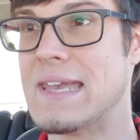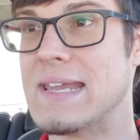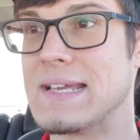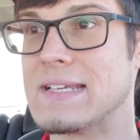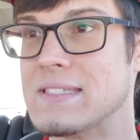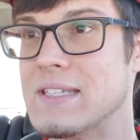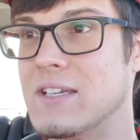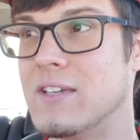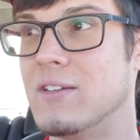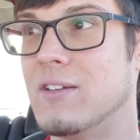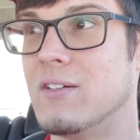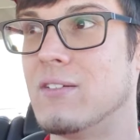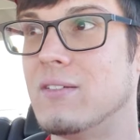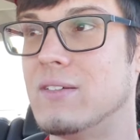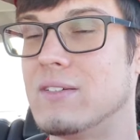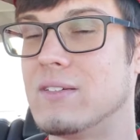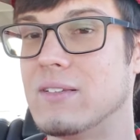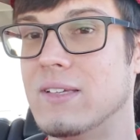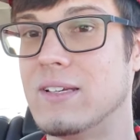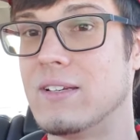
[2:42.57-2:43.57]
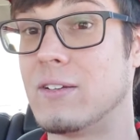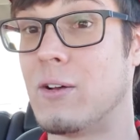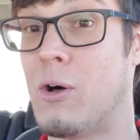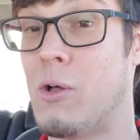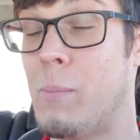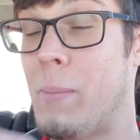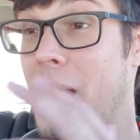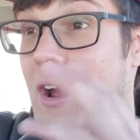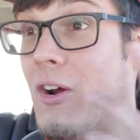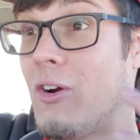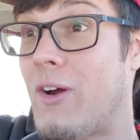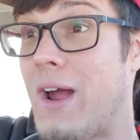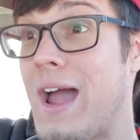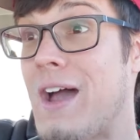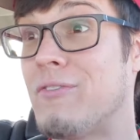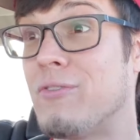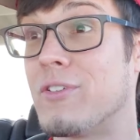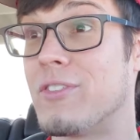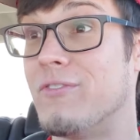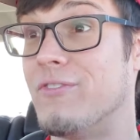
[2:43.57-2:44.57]
next thing you know, you deleted a whole
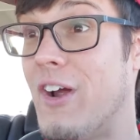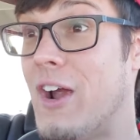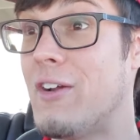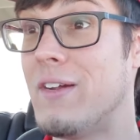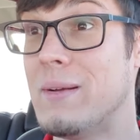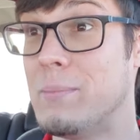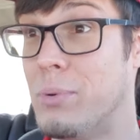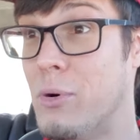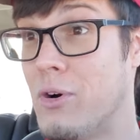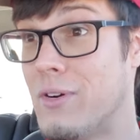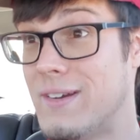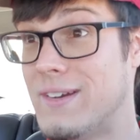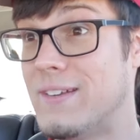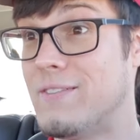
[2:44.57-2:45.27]
paragraph with very important